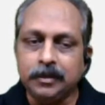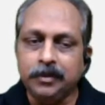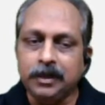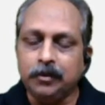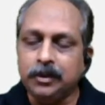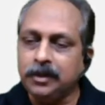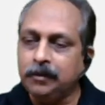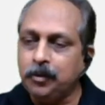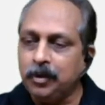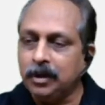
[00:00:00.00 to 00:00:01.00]
We never say
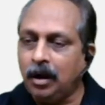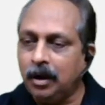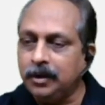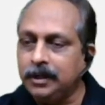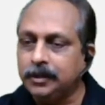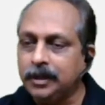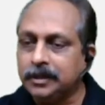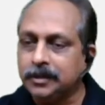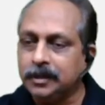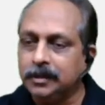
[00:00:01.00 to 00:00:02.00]
everyone are
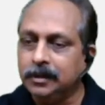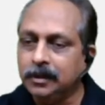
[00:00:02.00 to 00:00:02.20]
interested.